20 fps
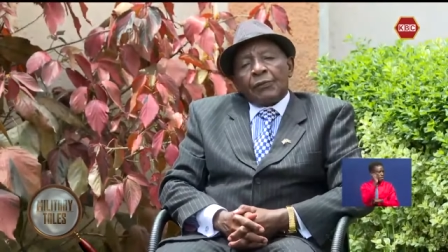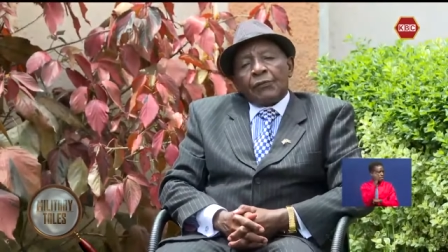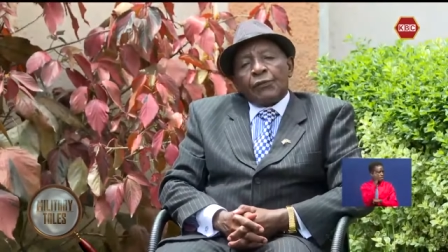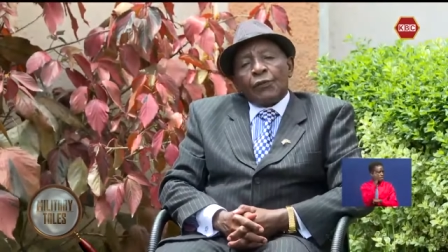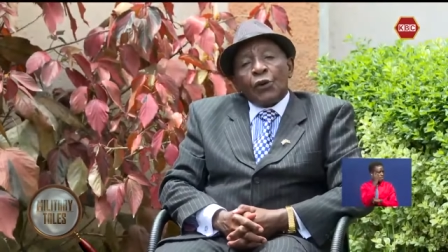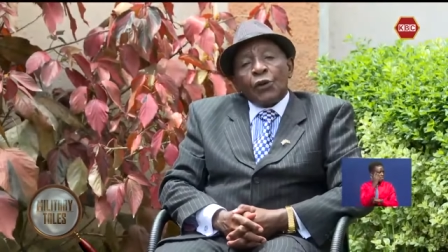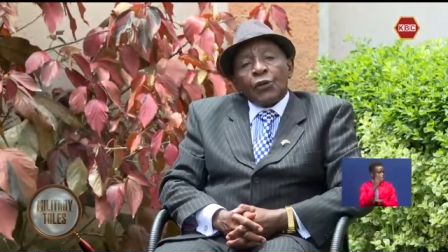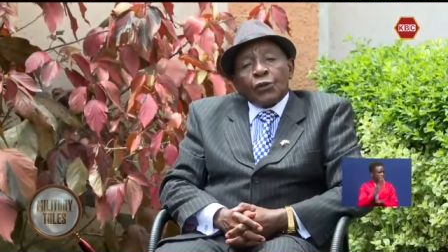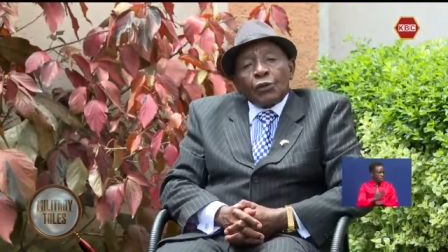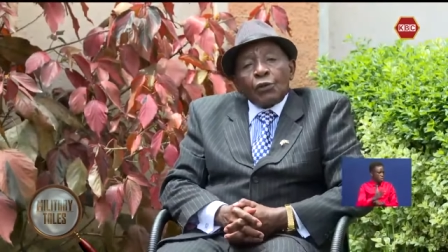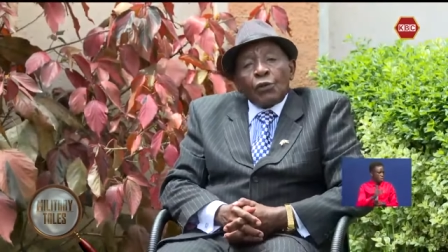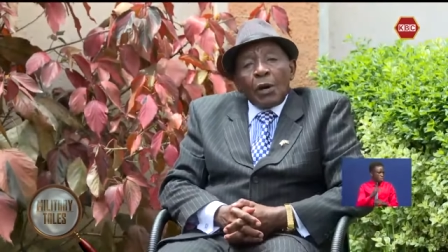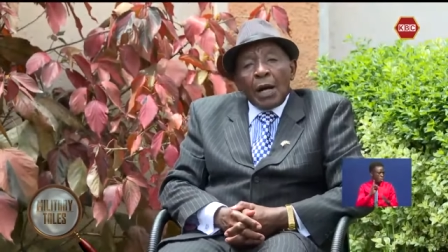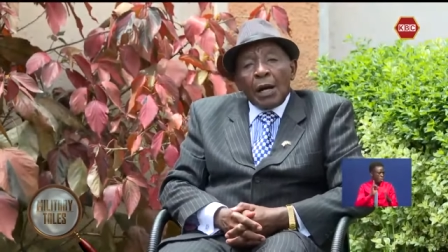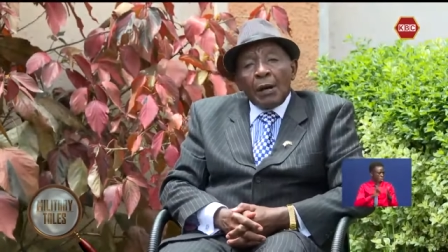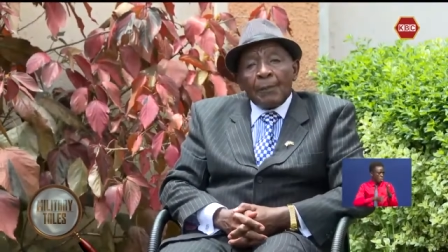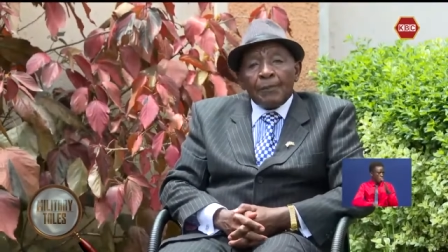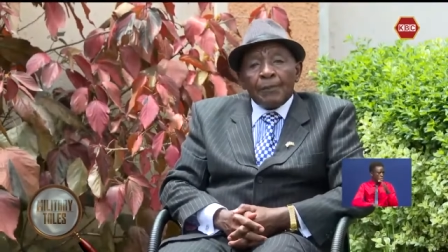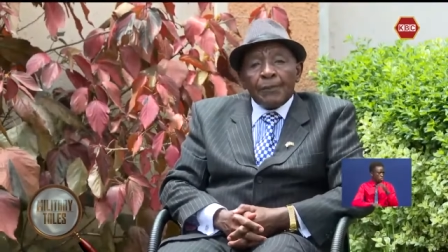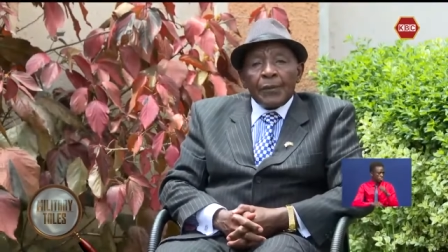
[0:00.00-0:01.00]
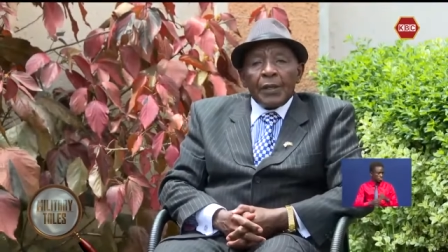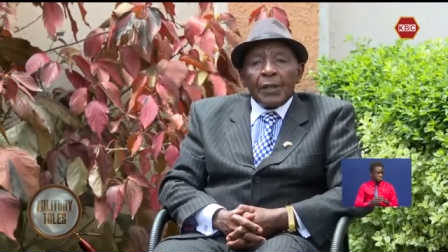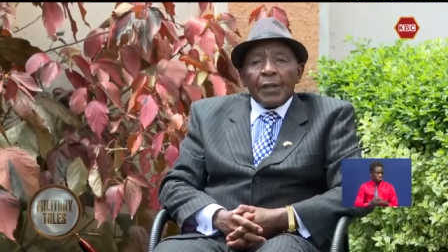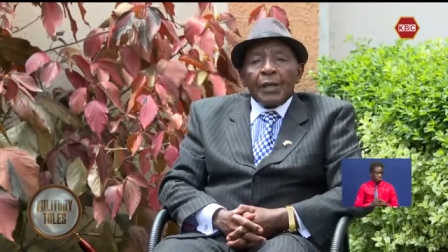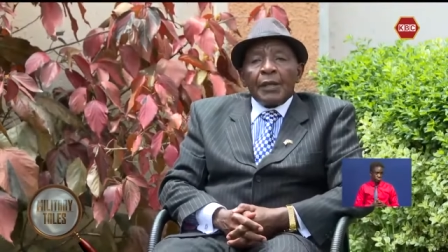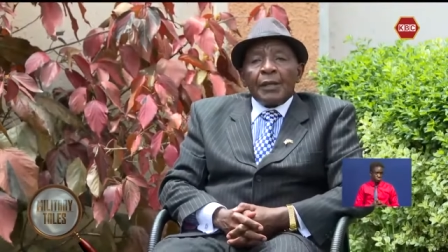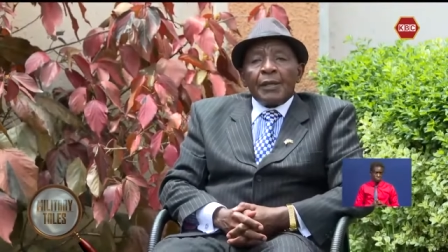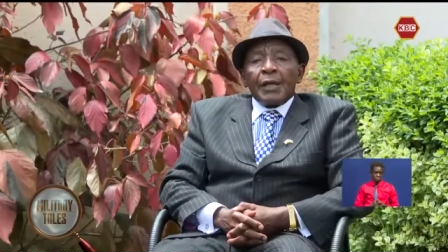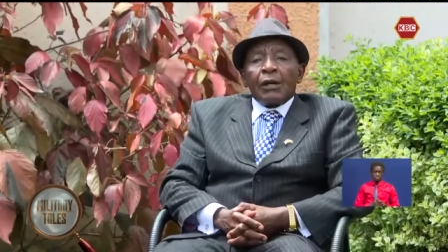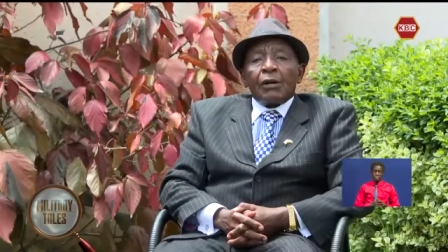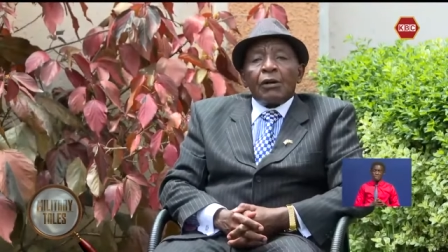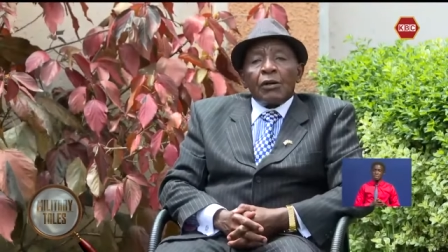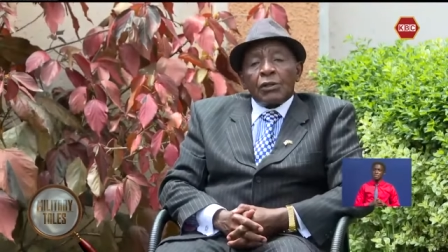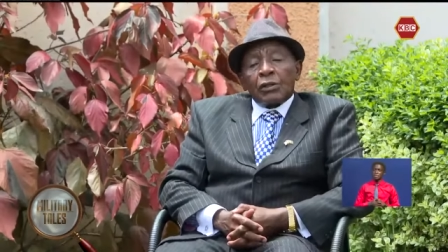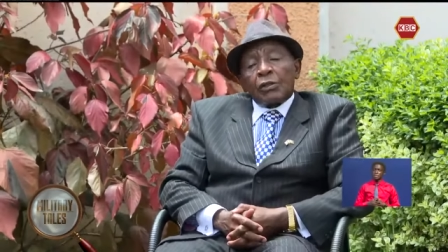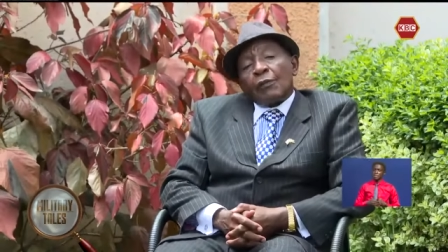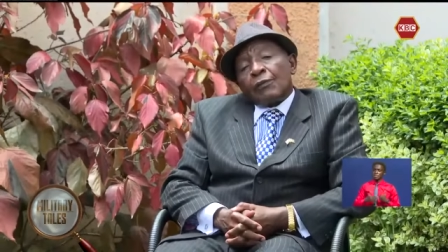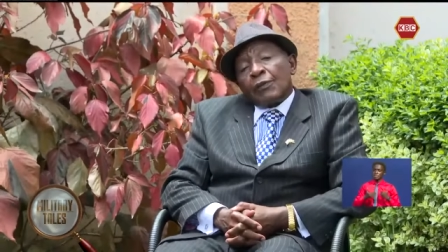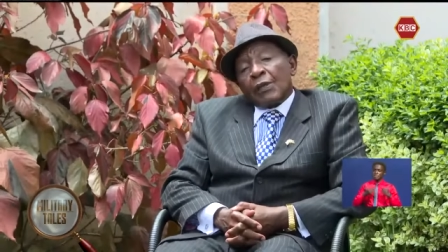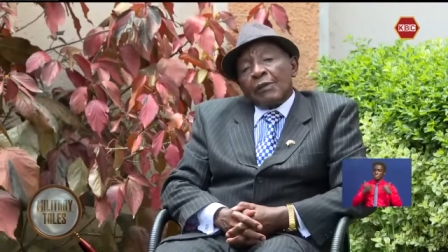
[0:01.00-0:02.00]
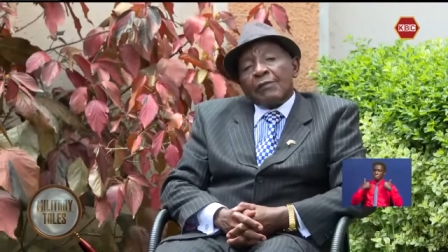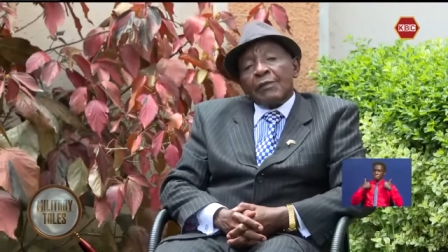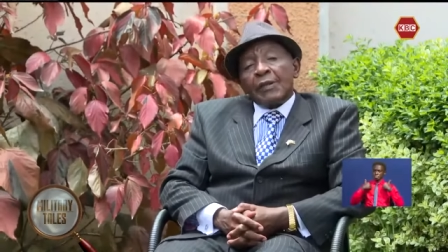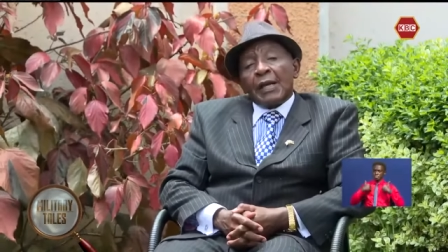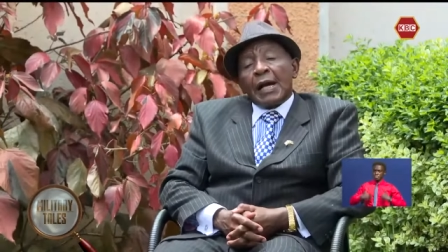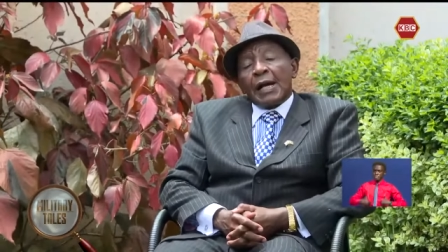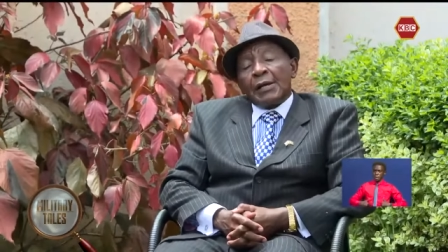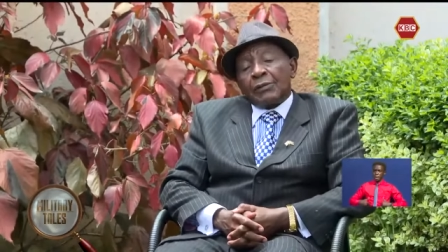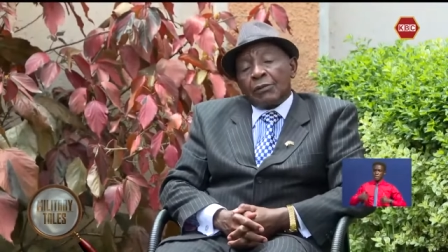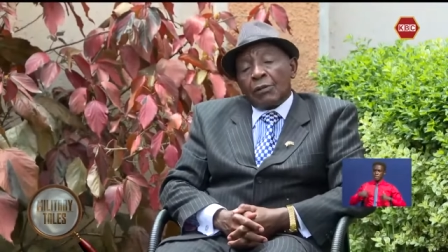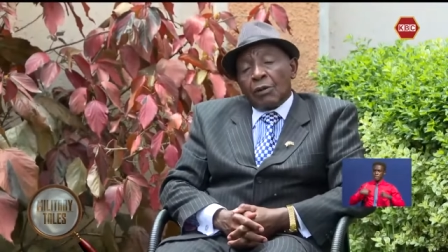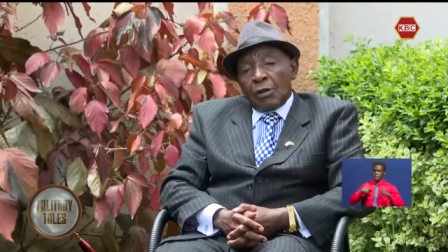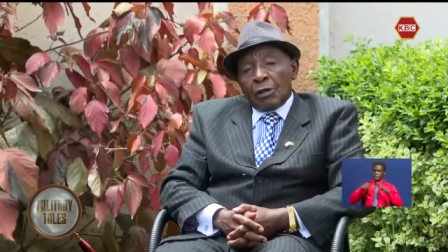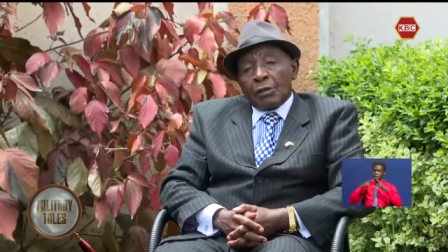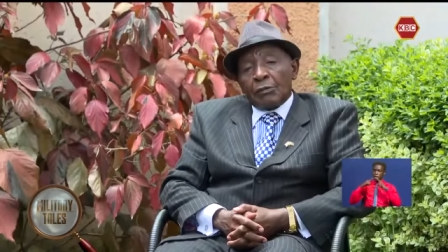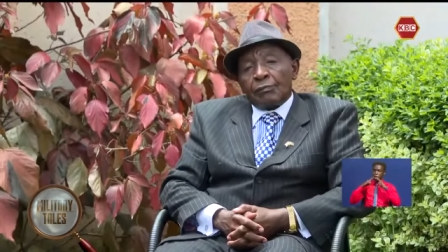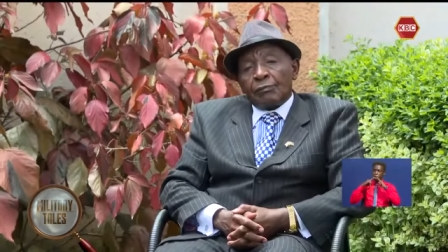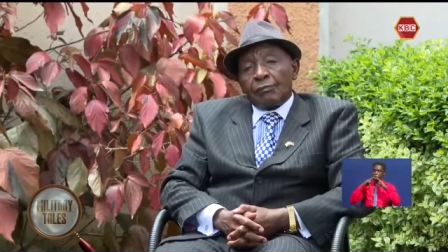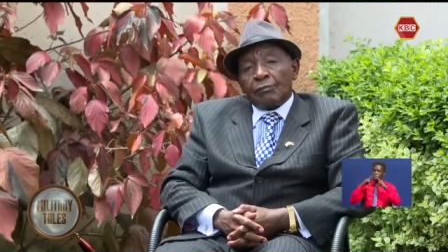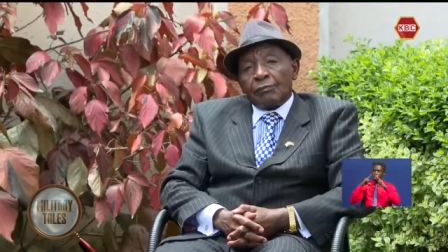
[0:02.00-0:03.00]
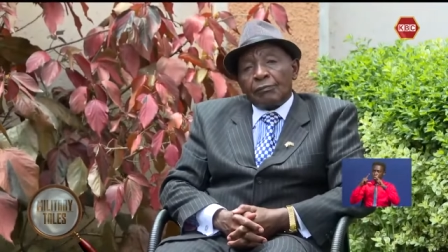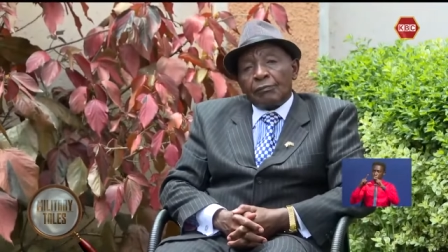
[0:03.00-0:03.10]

For sure, the cost of living has gone